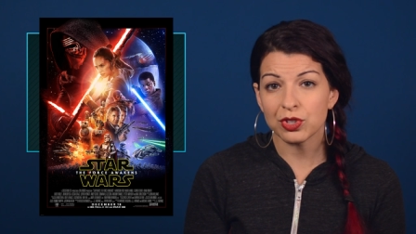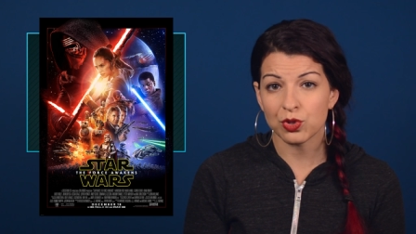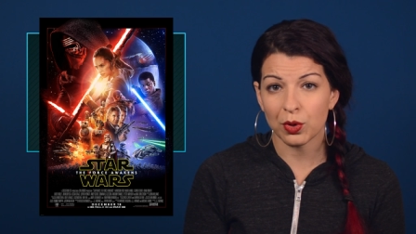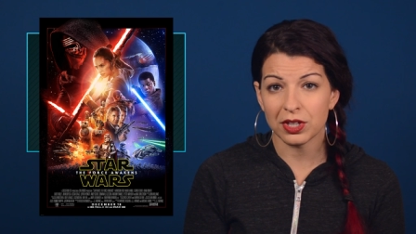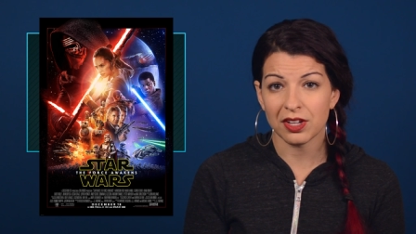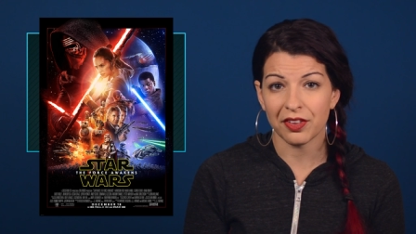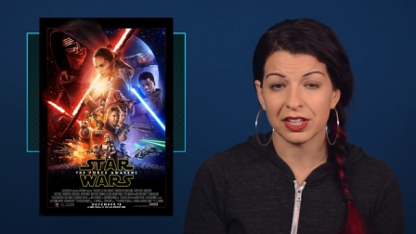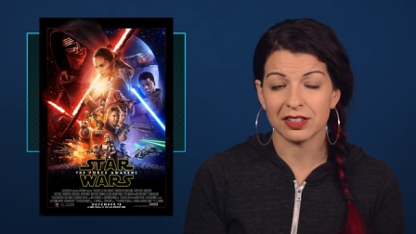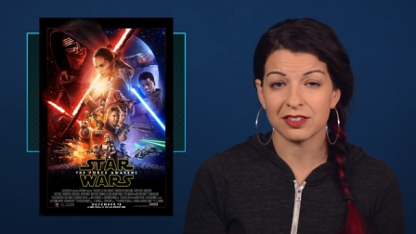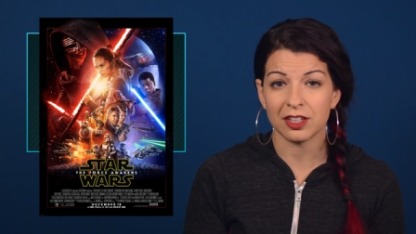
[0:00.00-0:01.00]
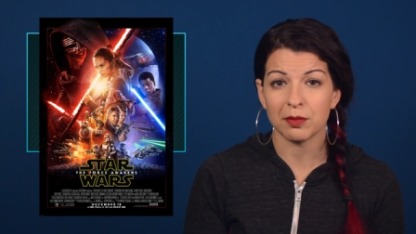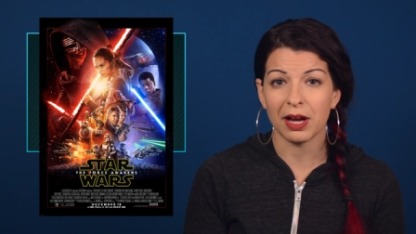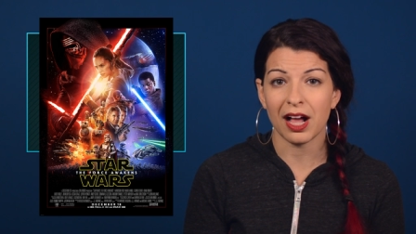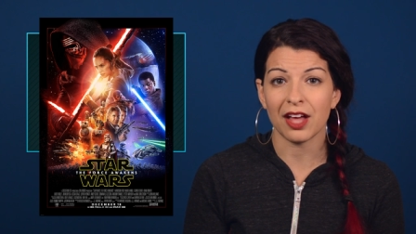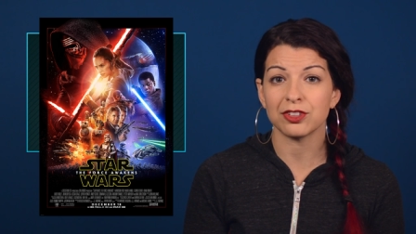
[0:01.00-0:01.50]
storytelling in
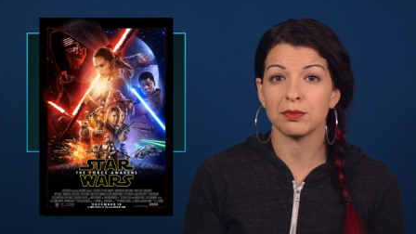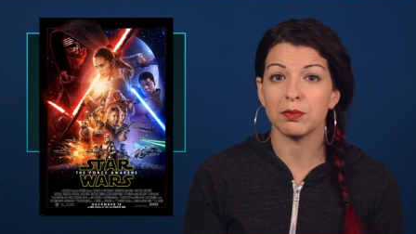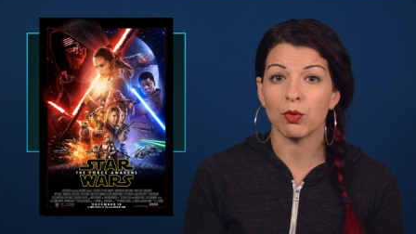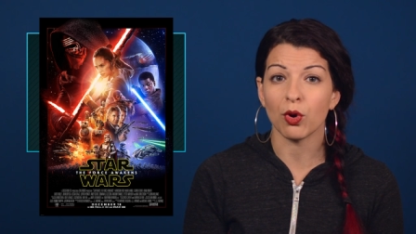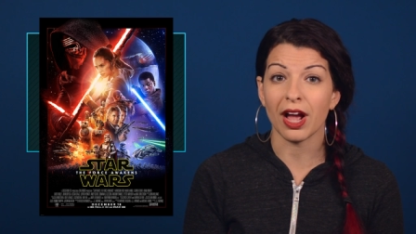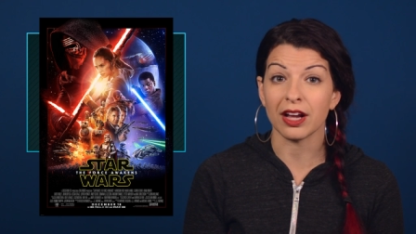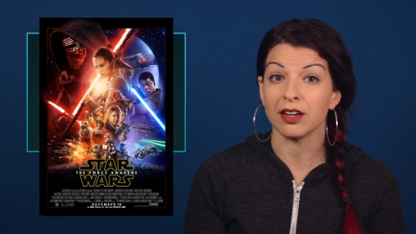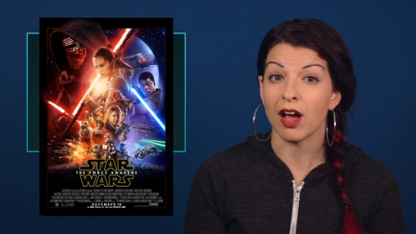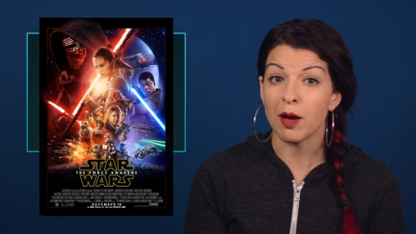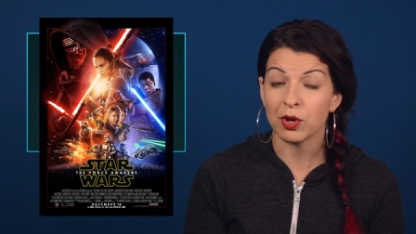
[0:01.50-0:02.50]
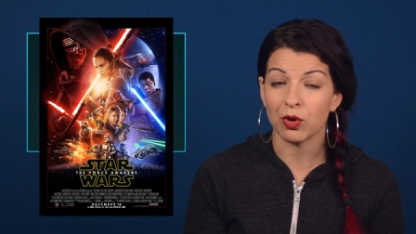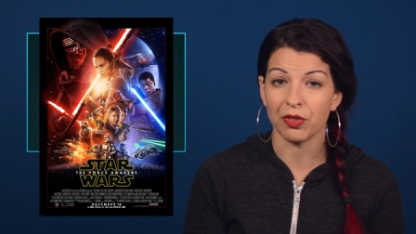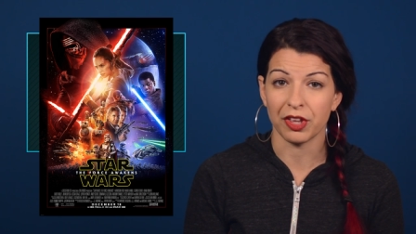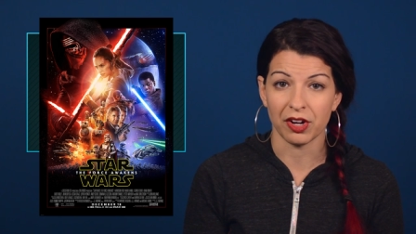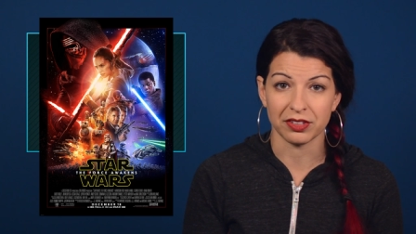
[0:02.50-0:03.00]
cinema has to be more economical
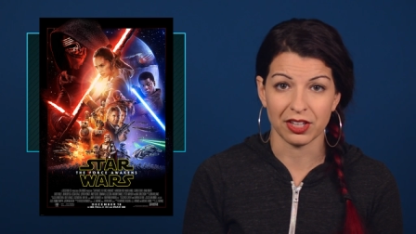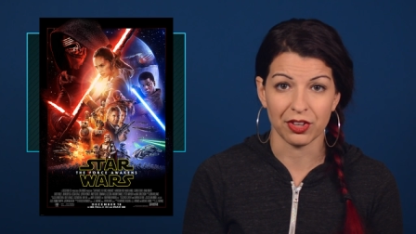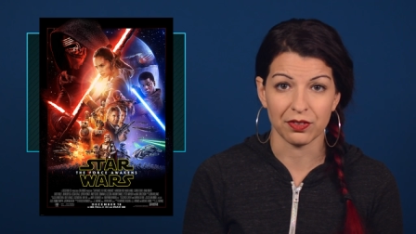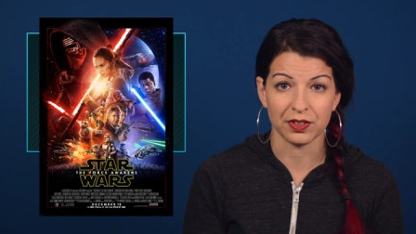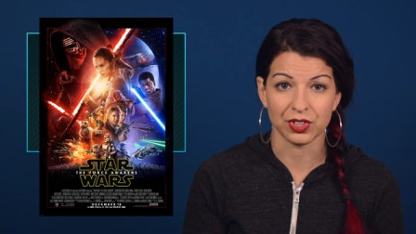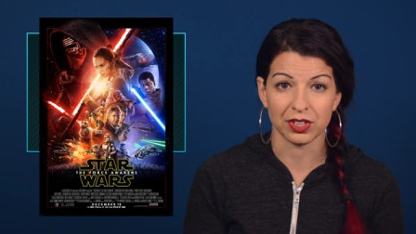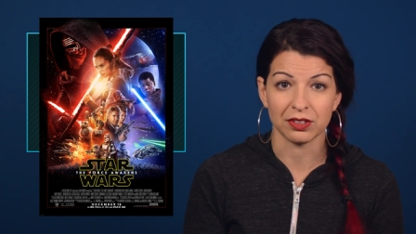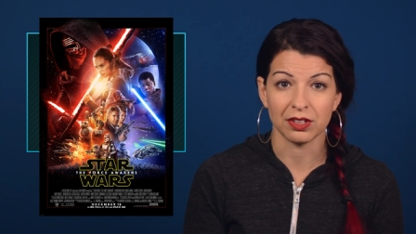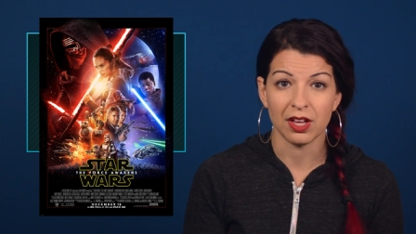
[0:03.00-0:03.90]
than on television,